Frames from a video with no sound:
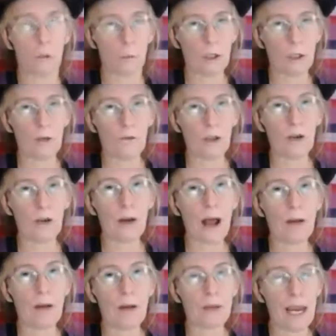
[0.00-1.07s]
when you figure
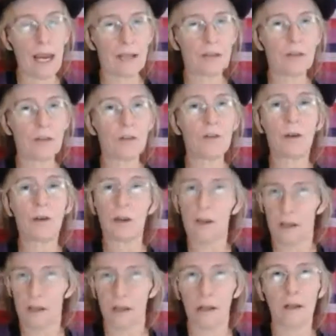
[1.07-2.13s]
out the answer,
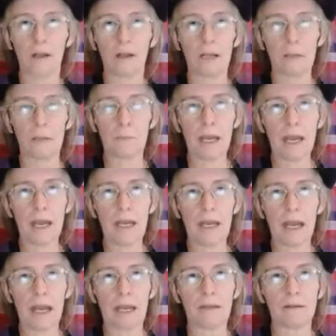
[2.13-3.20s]
click play
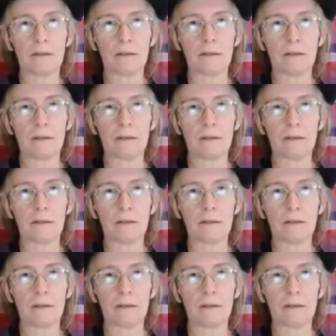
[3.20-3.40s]
again.